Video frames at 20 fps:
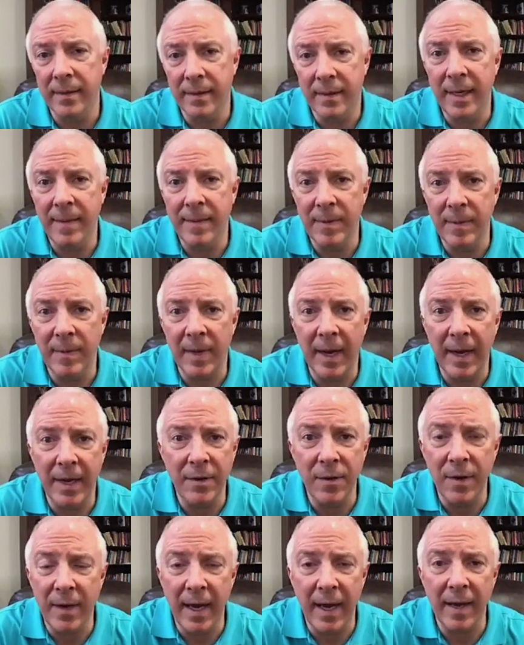Keep in
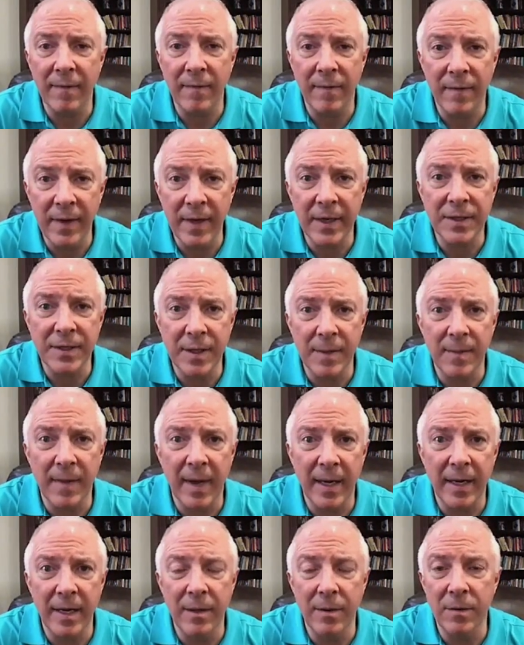mind, you can't fix
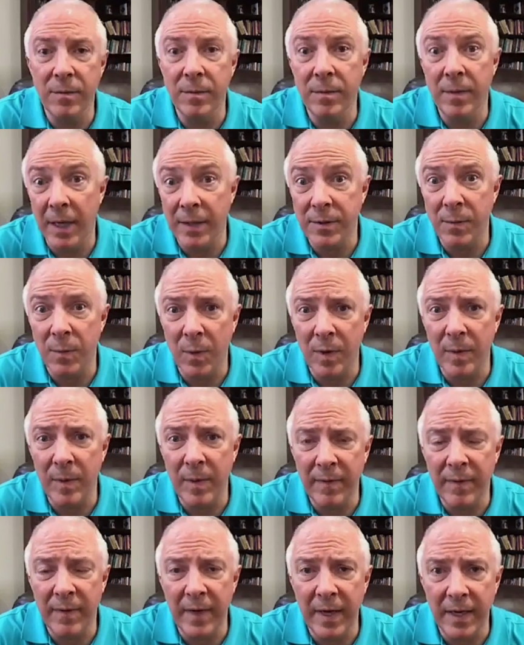somebody who doesn't want to
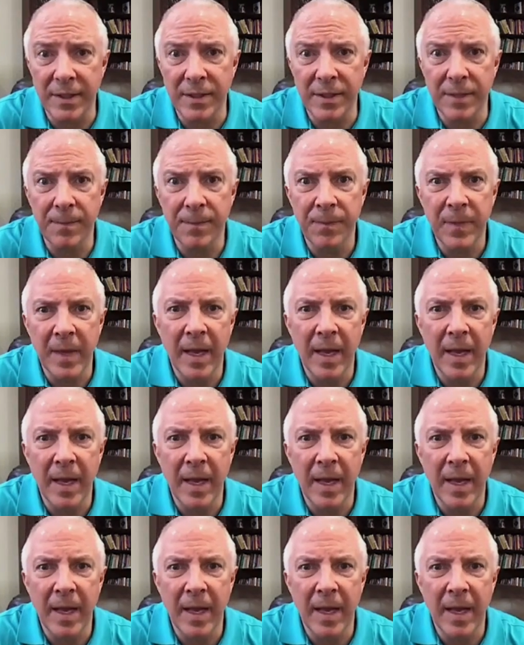be fixed.